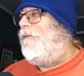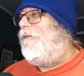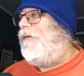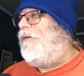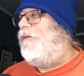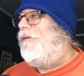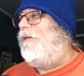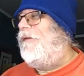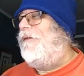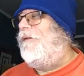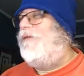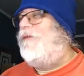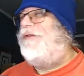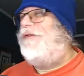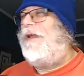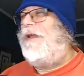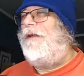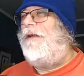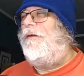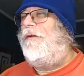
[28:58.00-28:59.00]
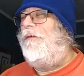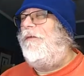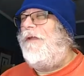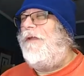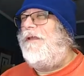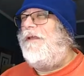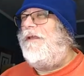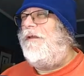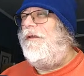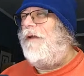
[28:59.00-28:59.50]
views on the channel.
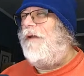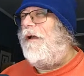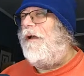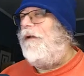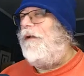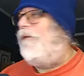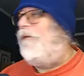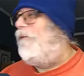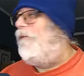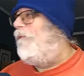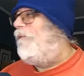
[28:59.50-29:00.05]
Thank you guys.